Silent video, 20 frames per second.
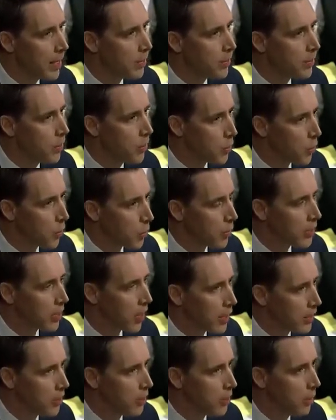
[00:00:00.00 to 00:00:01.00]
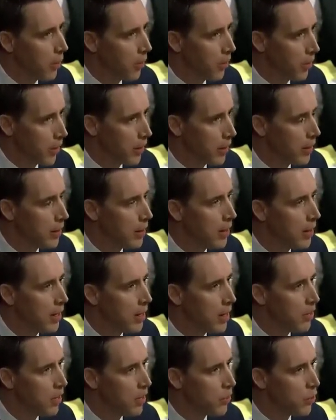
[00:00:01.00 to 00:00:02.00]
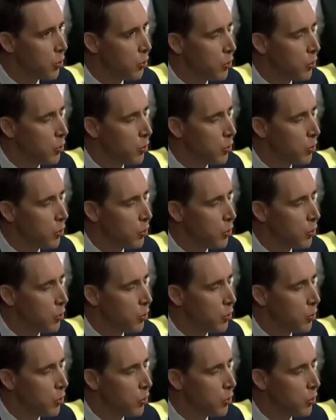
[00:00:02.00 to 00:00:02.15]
Is it your testimony that